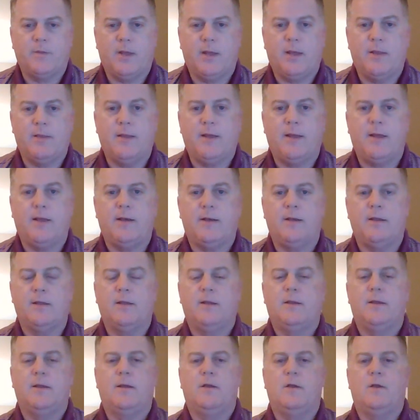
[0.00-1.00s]
And then,
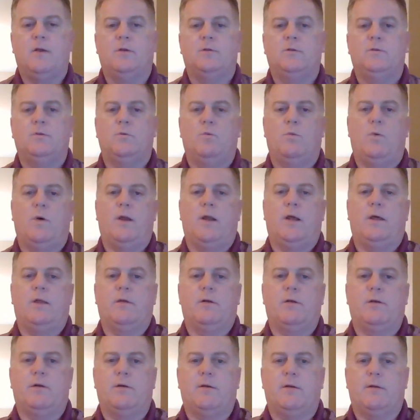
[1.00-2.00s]
so one
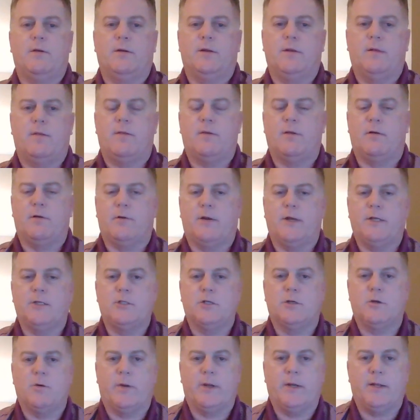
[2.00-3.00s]
other
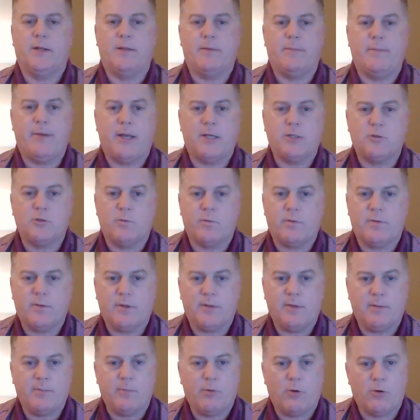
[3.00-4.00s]
consideration going into the match was
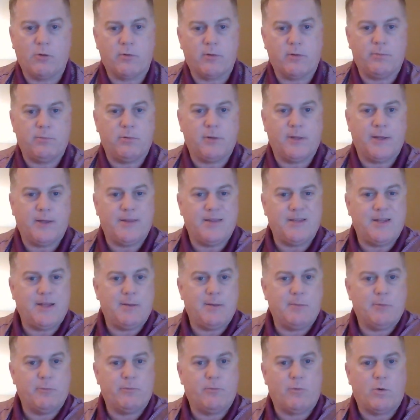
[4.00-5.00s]
that they both had played the
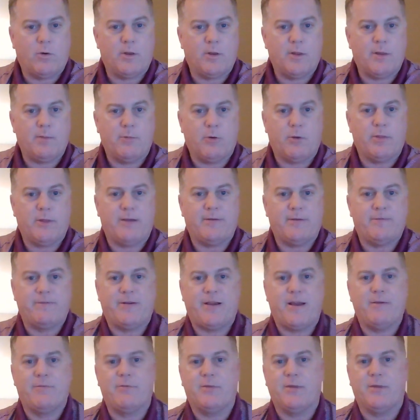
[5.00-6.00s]
day before. They both had
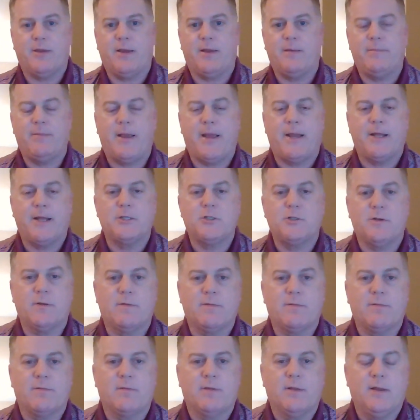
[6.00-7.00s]
five-set
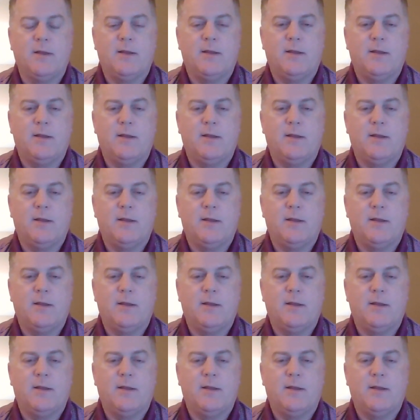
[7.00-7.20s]
matches.